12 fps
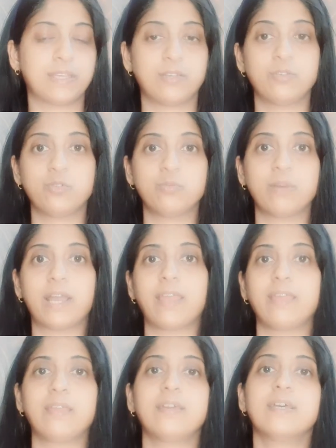do
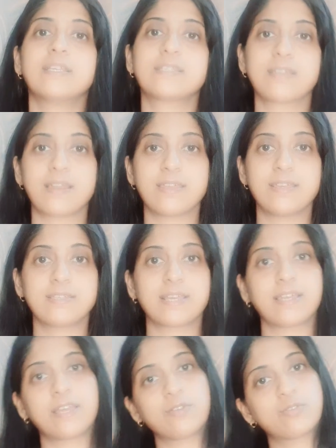my studies,
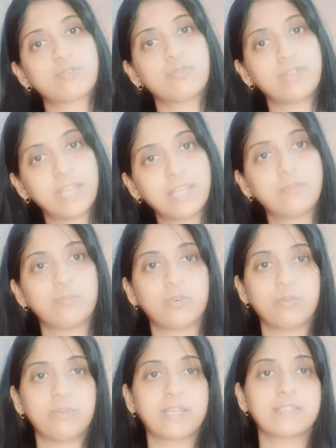and I used to read
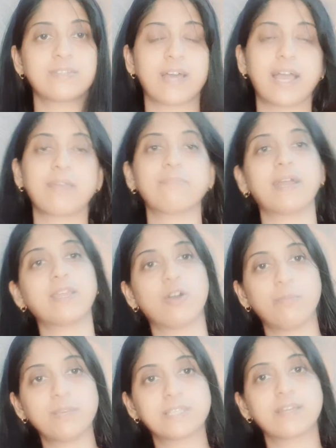more, because my
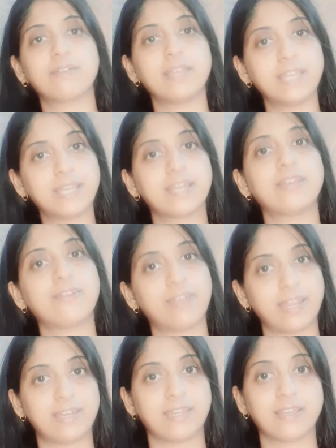hobbies are reading and
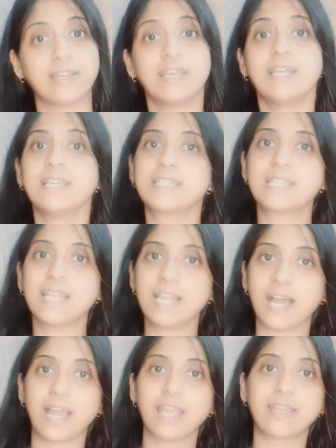writing. Still,
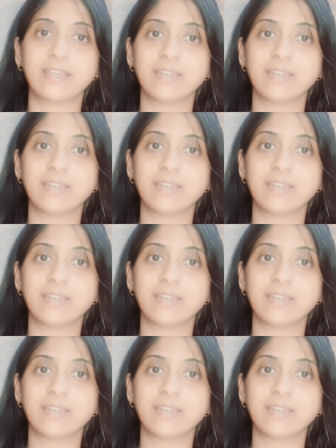I can